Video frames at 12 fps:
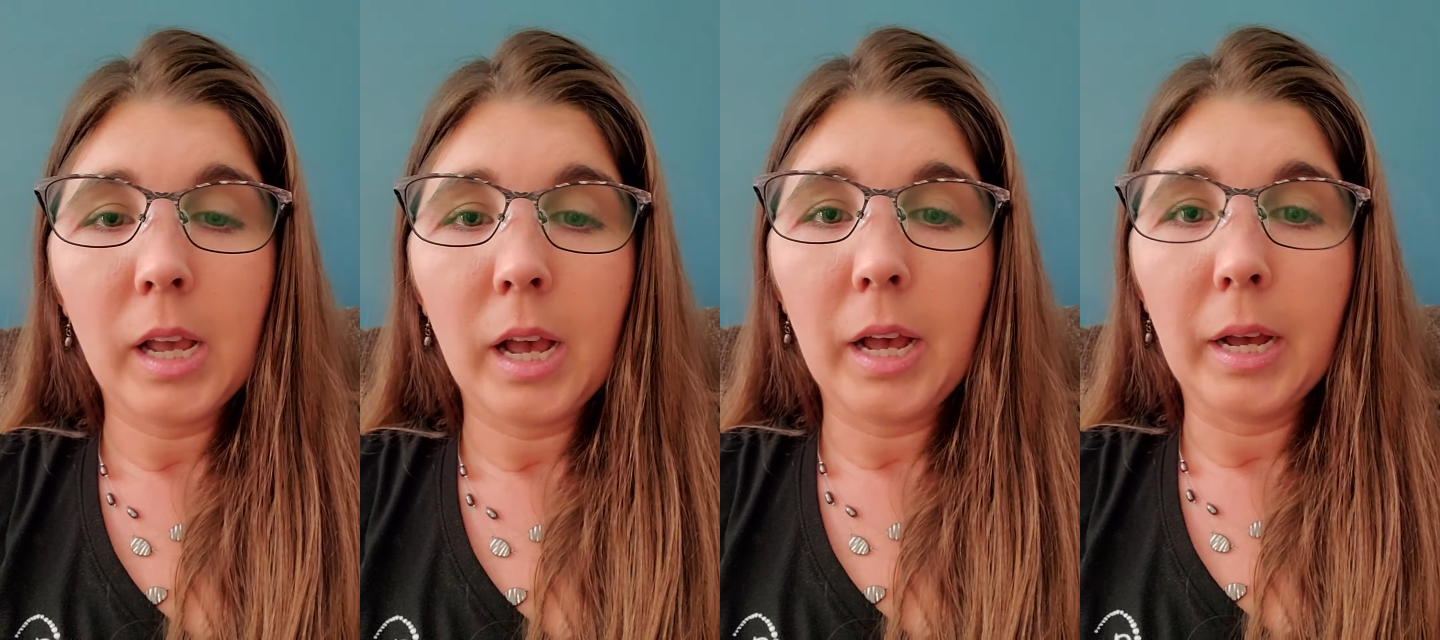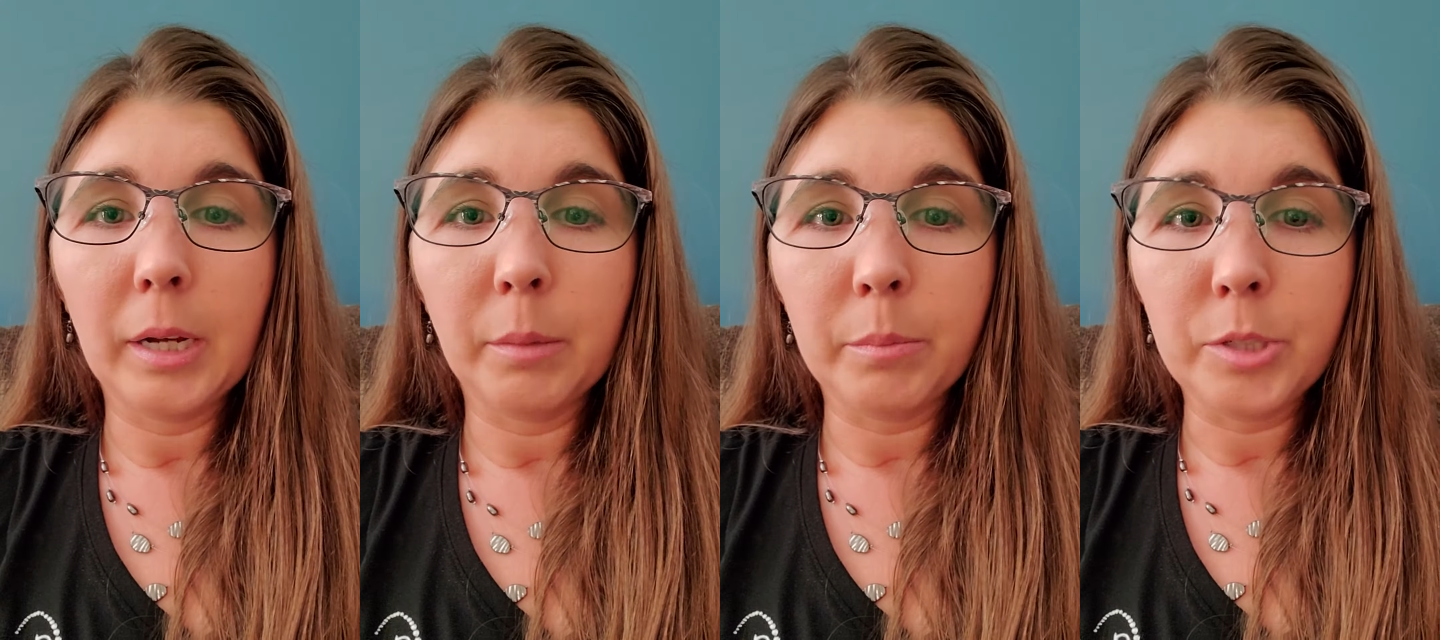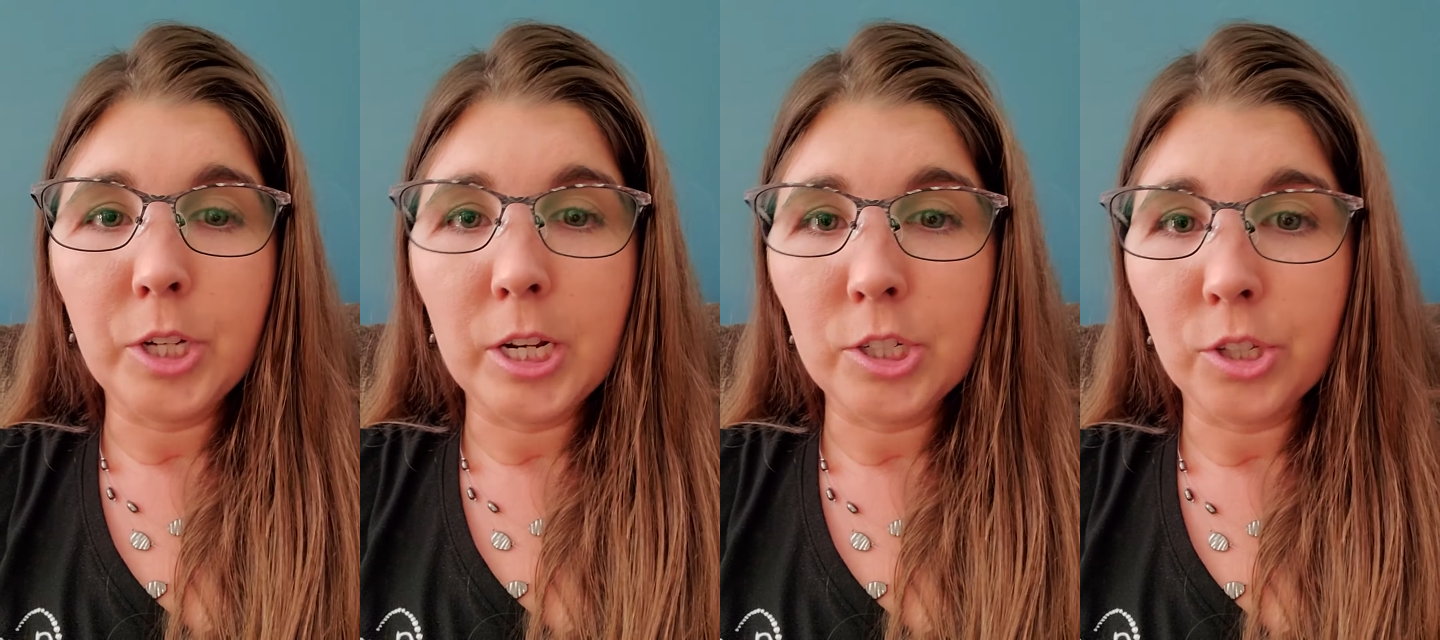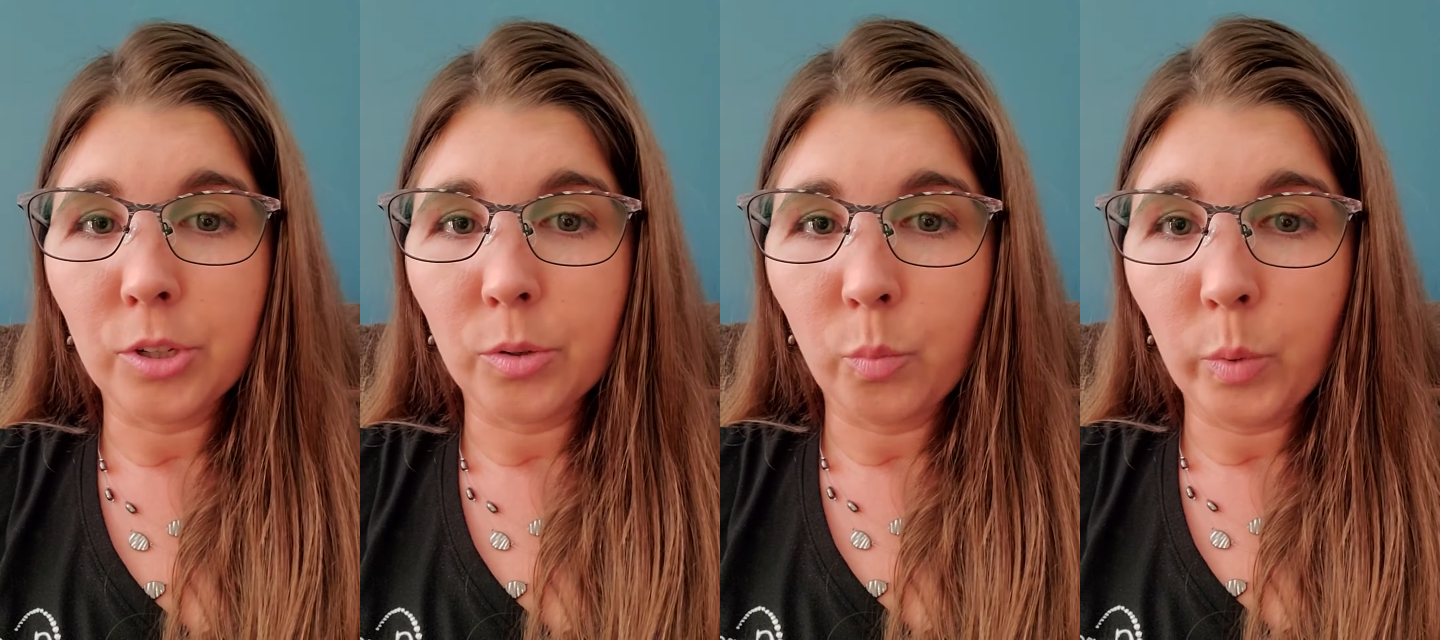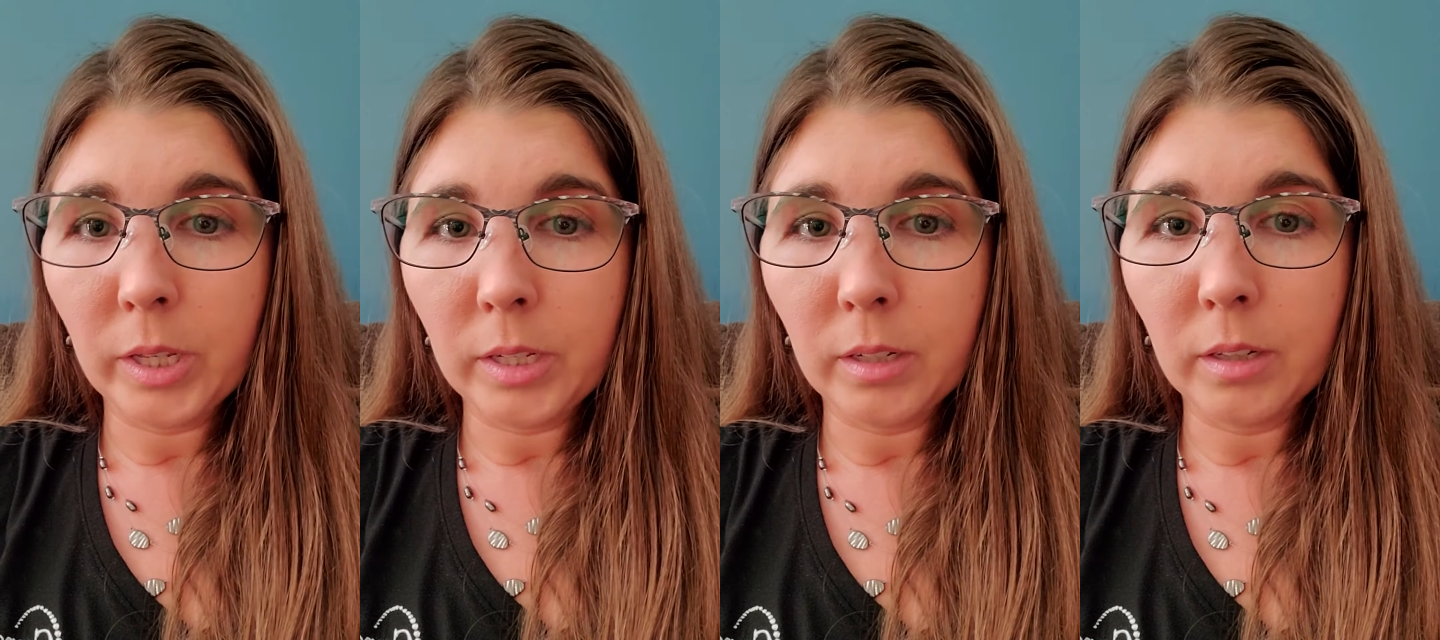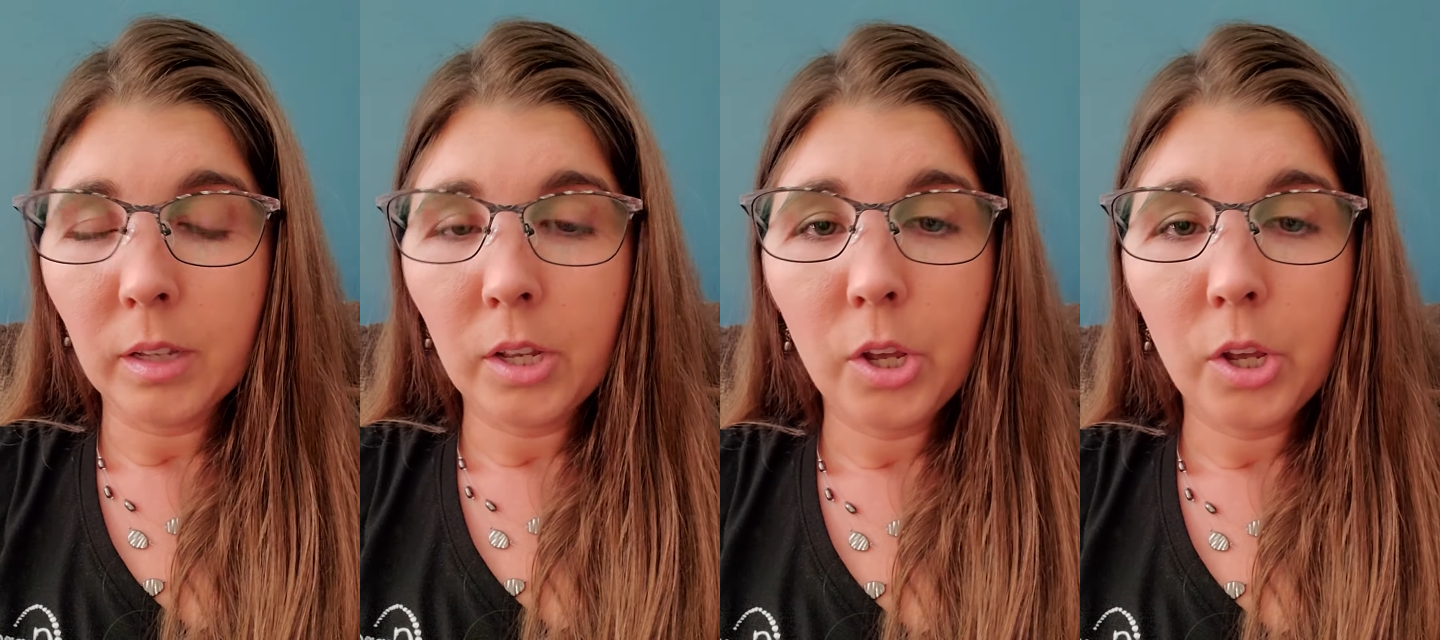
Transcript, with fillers: um, changing their will,